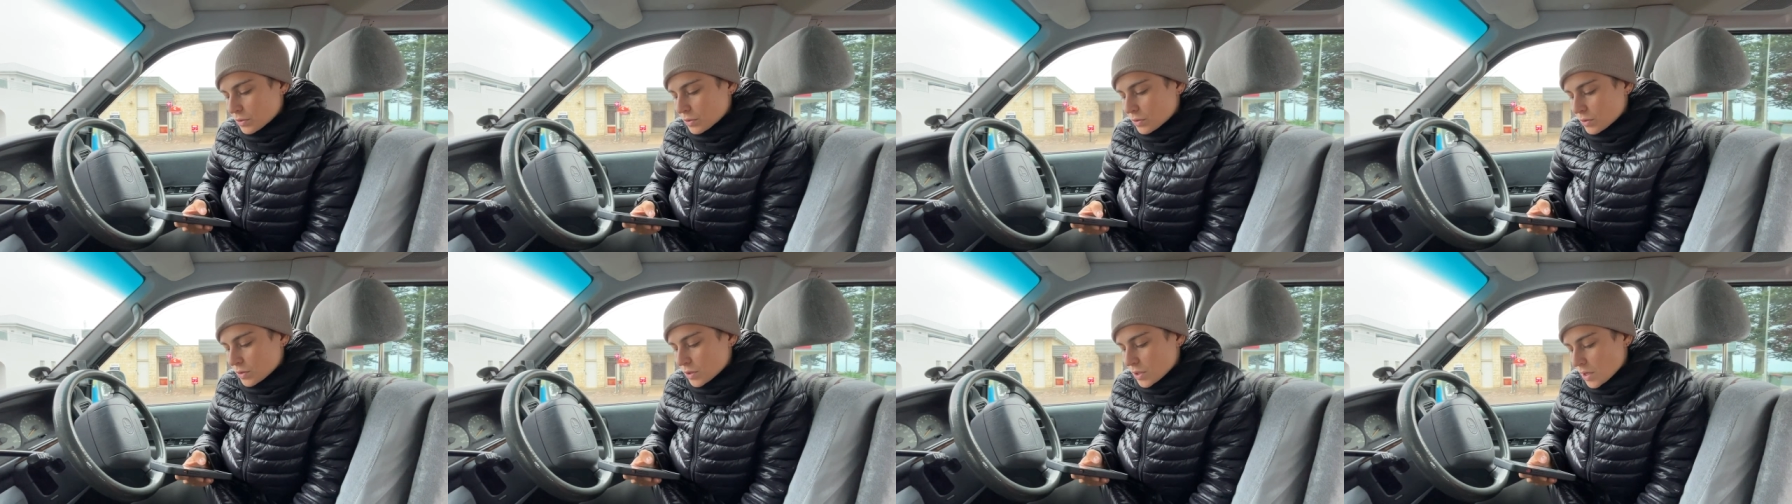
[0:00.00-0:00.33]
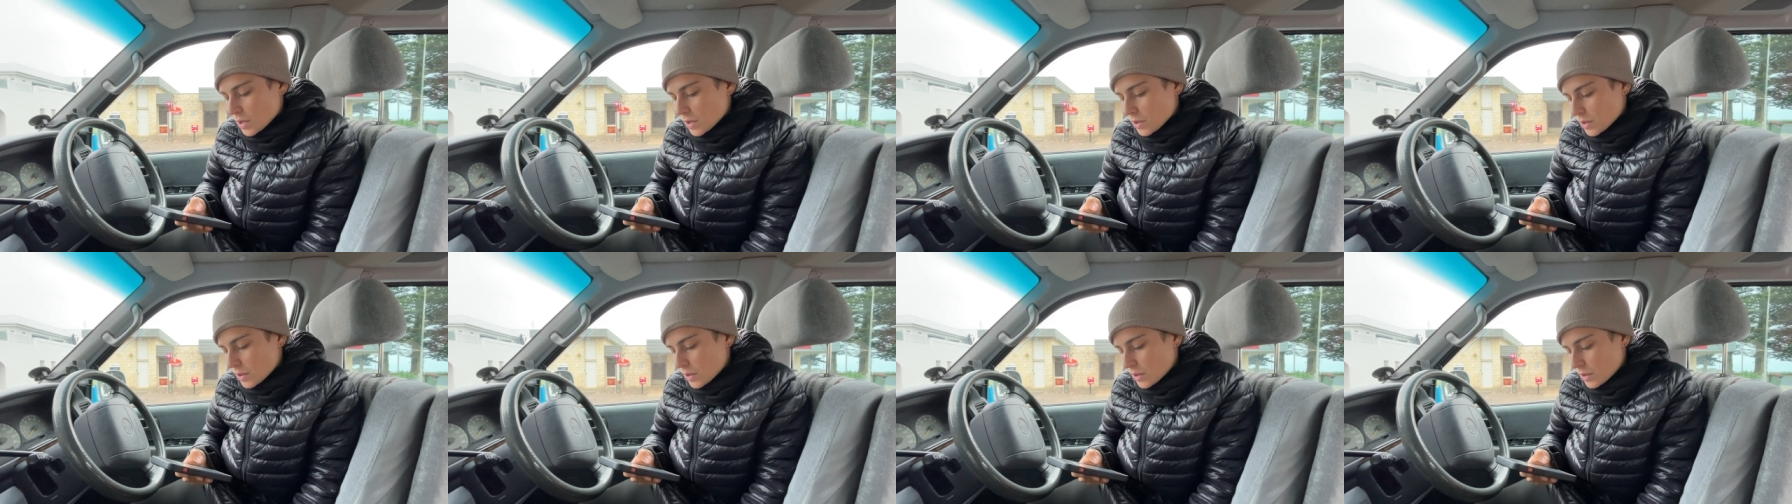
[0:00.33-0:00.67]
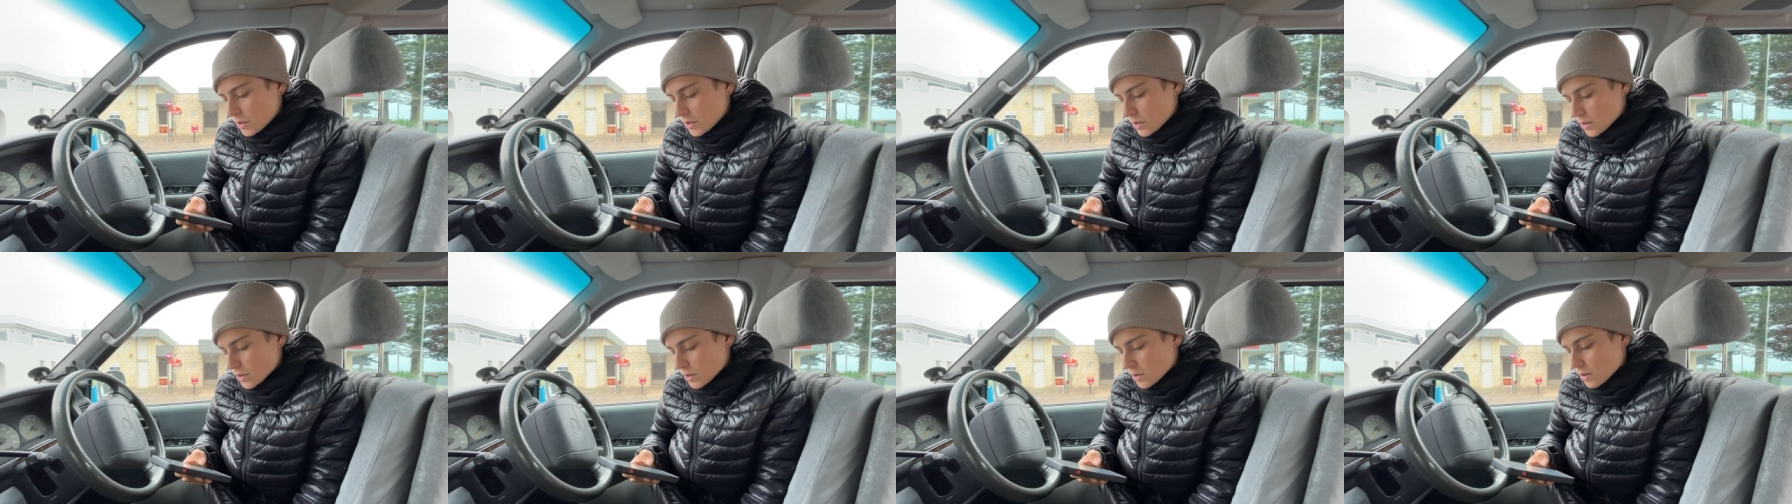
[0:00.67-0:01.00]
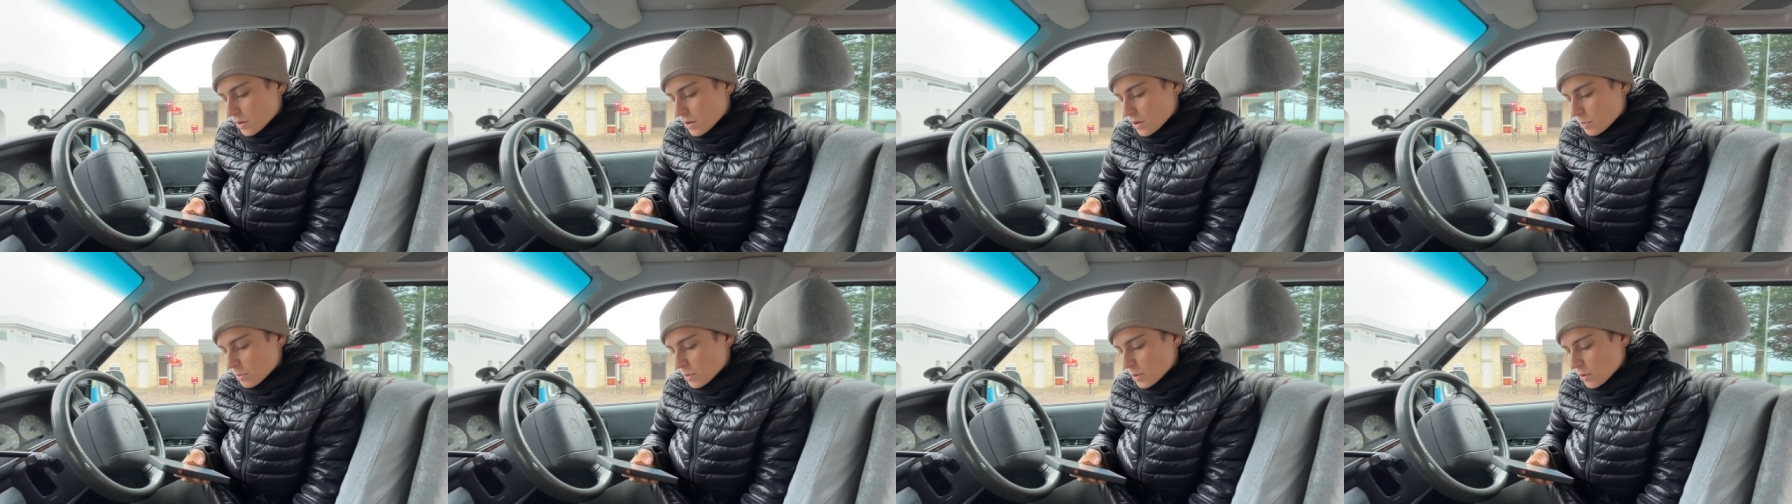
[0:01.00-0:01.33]
today is
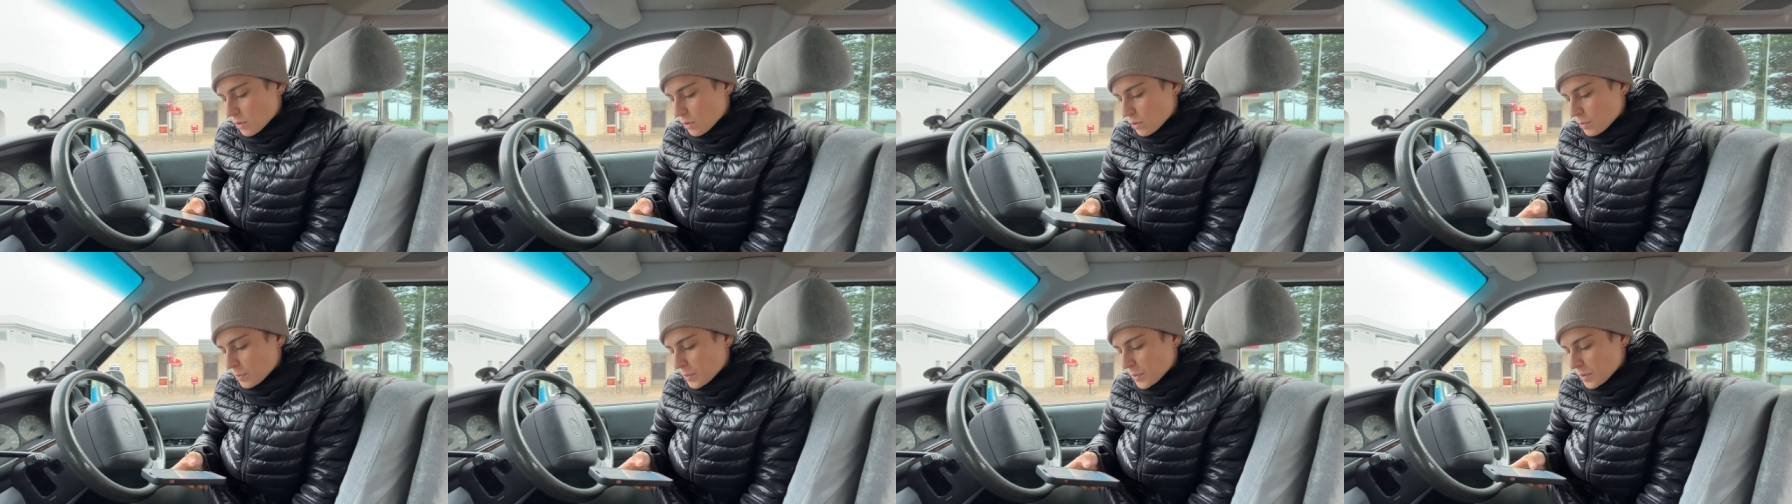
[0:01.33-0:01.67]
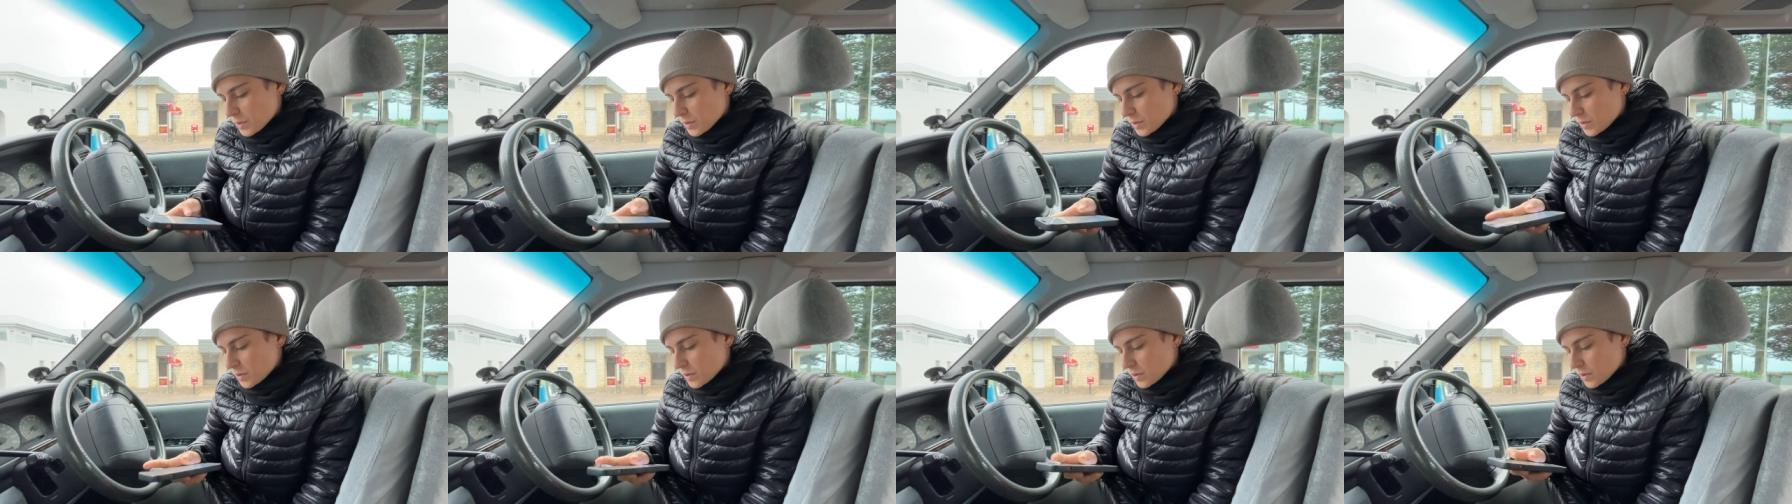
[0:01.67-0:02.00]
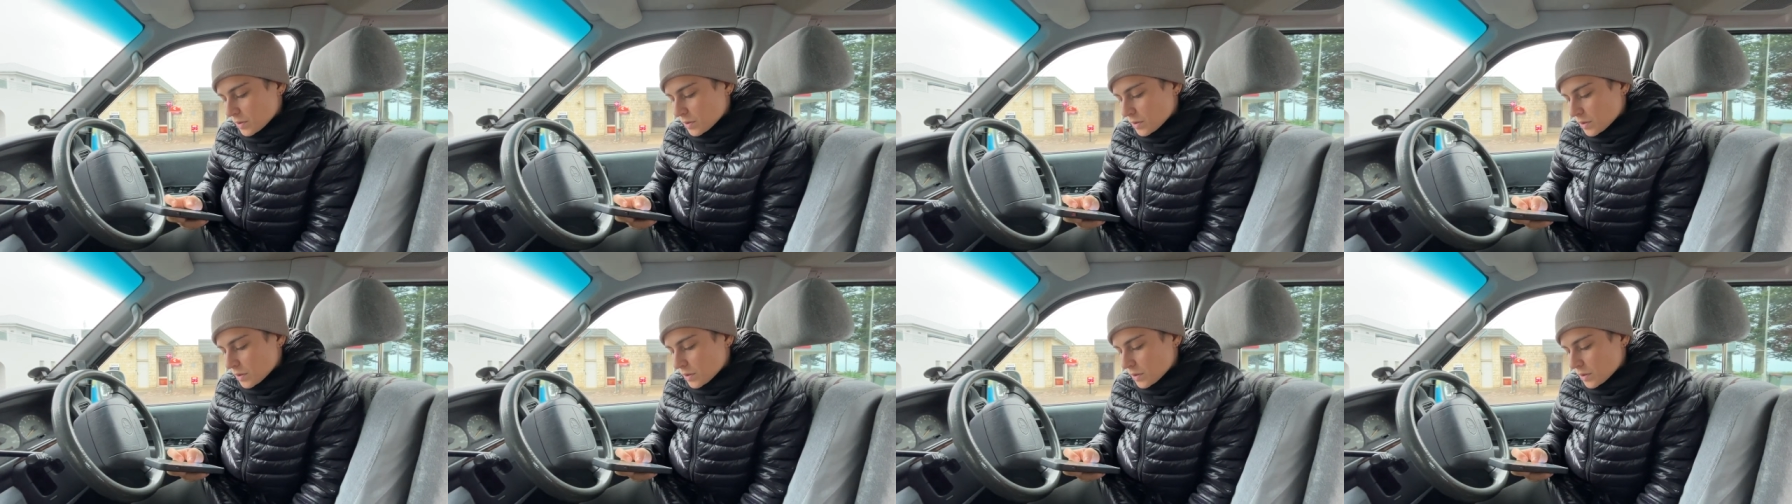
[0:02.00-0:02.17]
gonna be opened